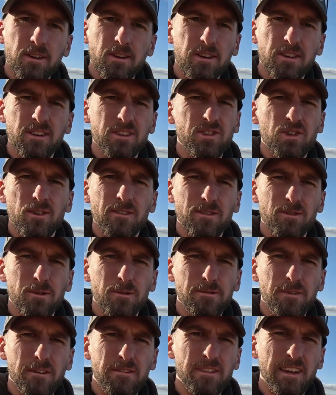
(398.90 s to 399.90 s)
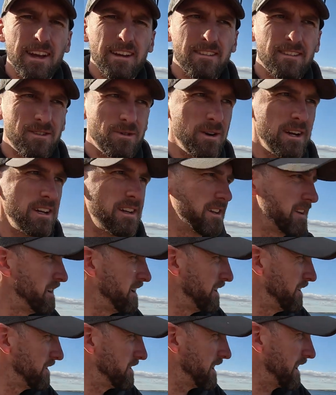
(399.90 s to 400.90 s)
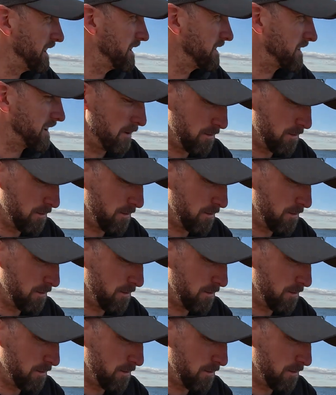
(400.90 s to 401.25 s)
not going to chew through 15 squid. Take us a